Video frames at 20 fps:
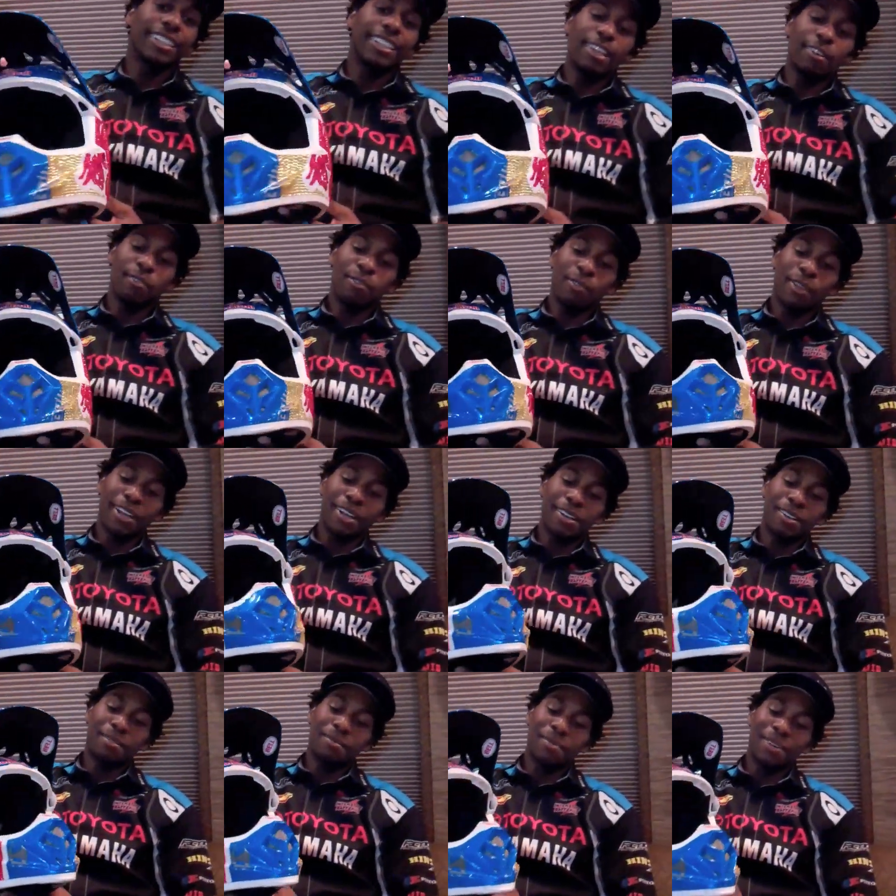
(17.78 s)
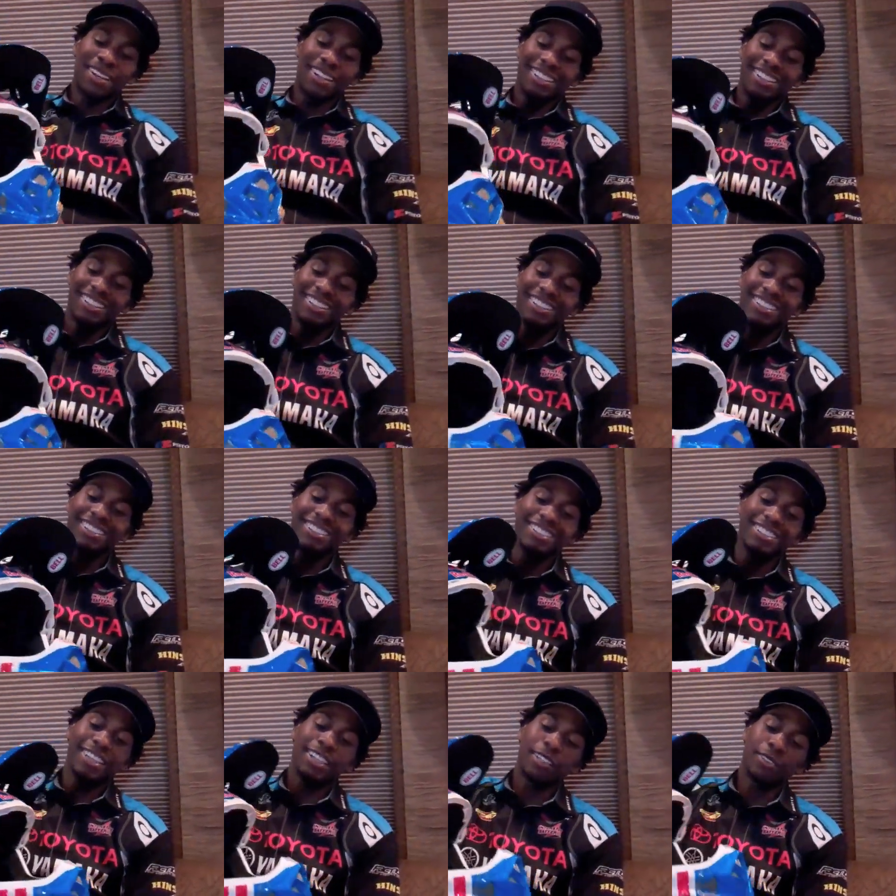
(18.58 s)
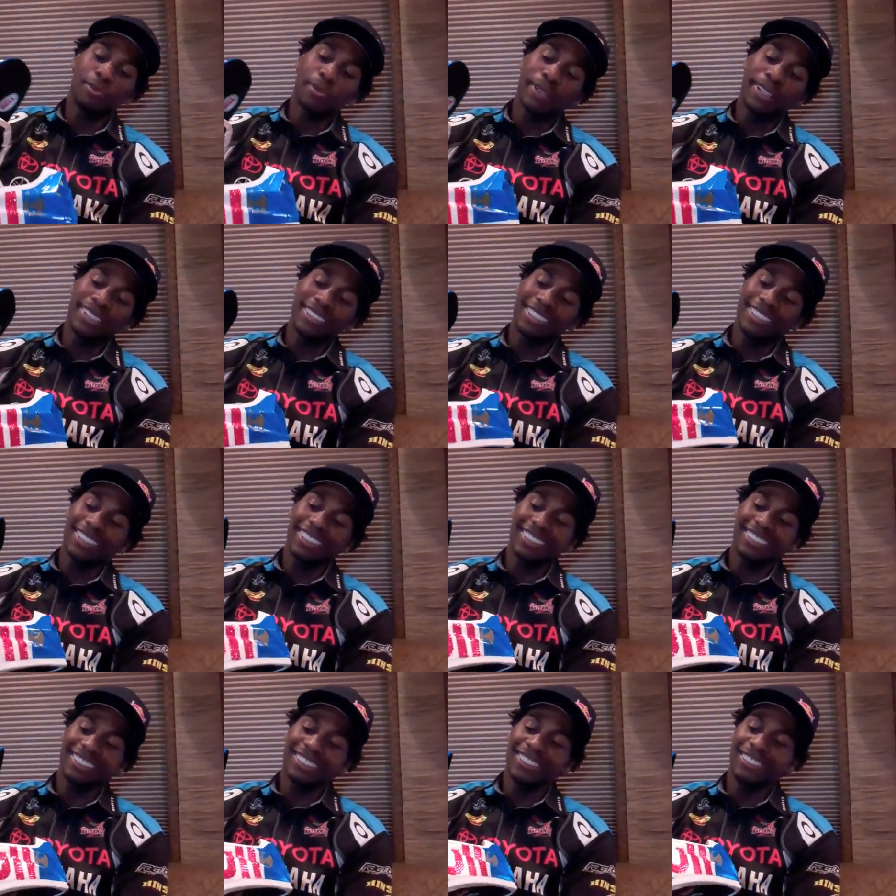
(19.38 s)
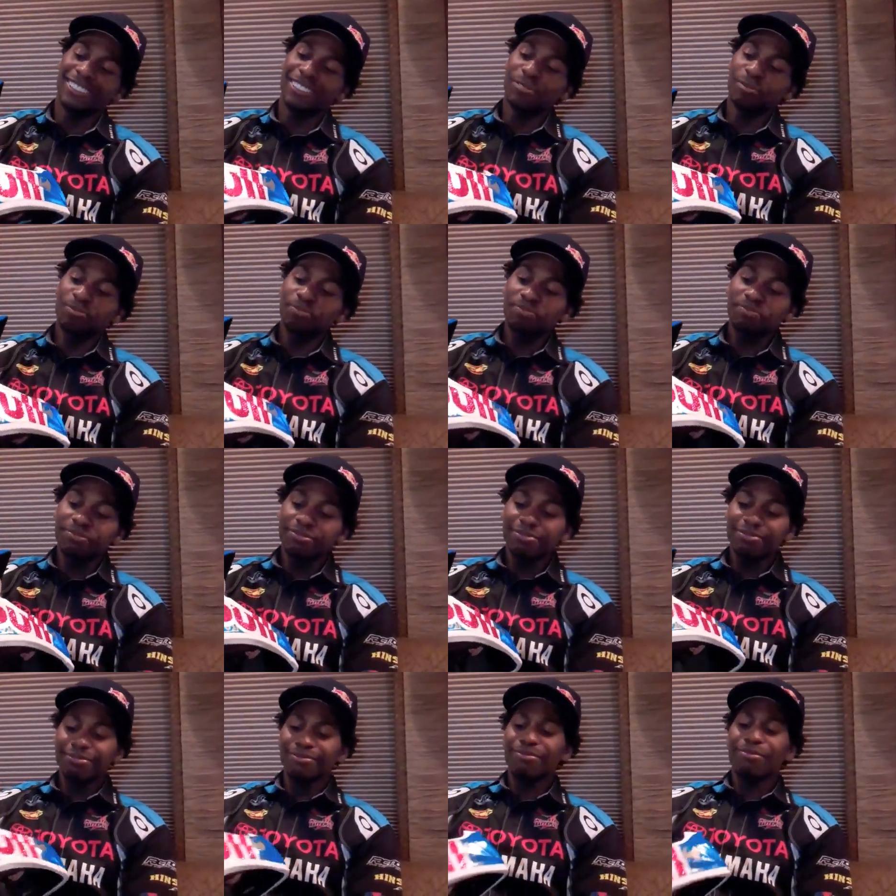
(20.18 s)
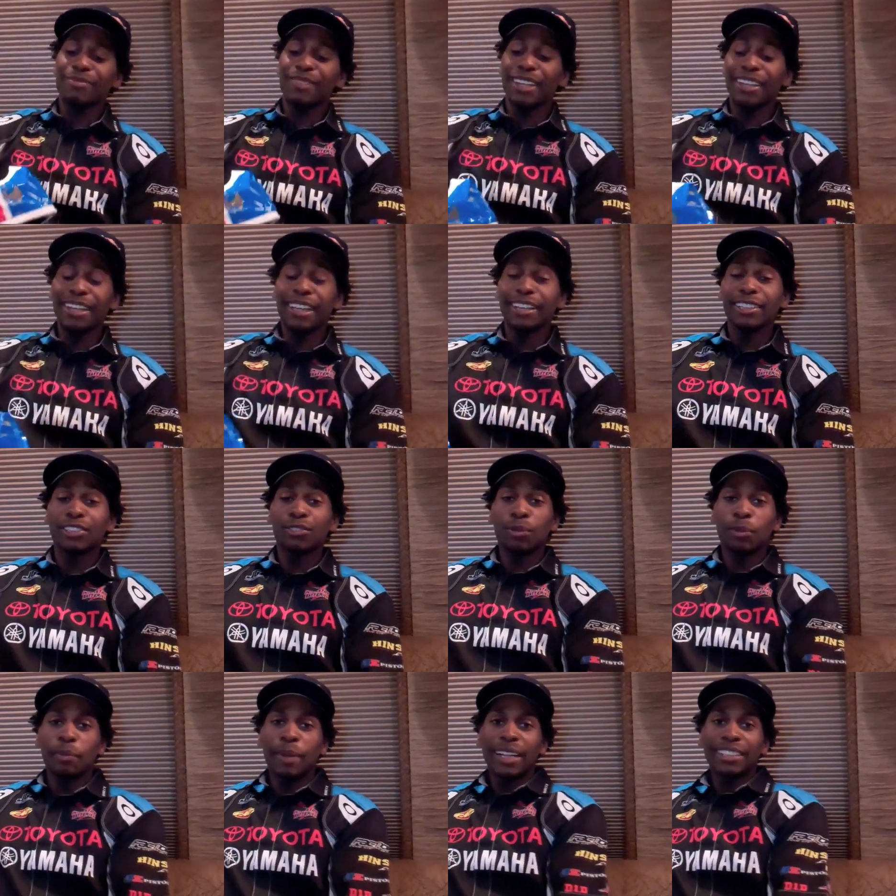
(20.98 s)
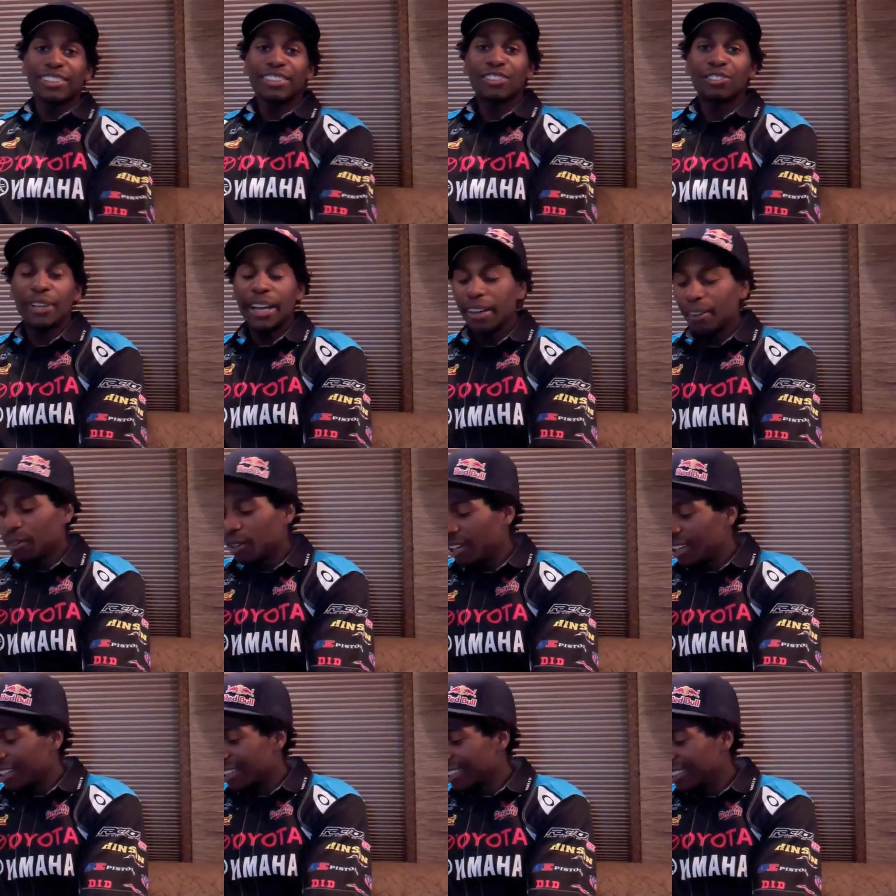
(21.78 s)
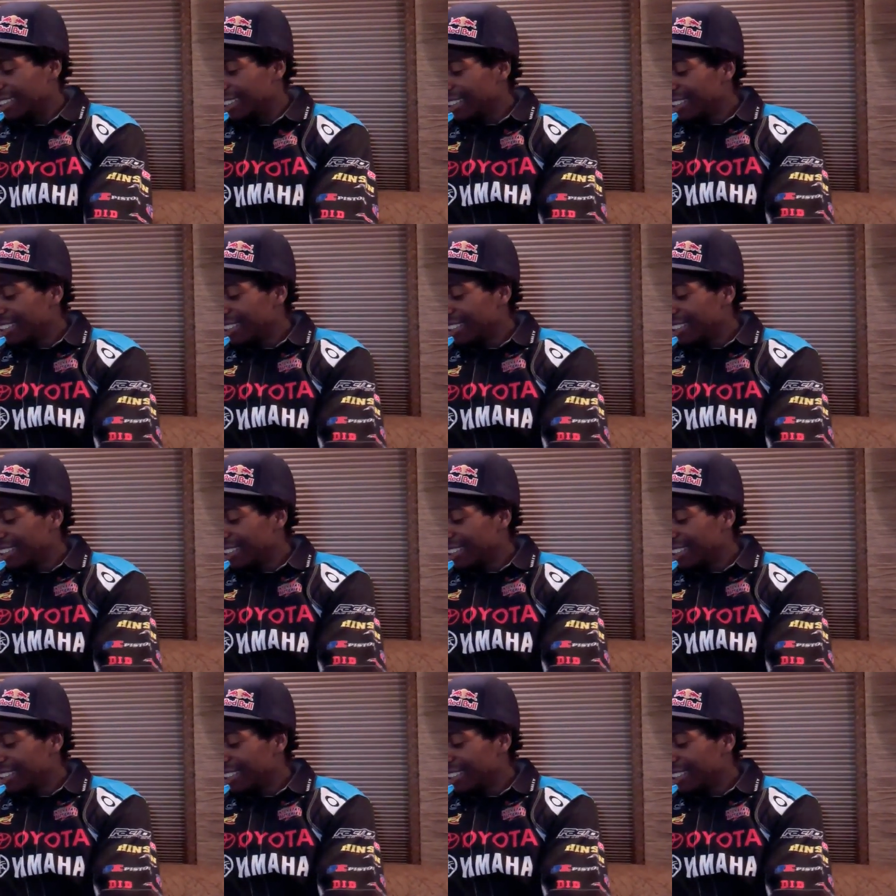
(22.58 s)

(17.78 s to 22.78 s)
I'd never wear it, but this thing's pretty sick. So yeah, just went back to the track walk.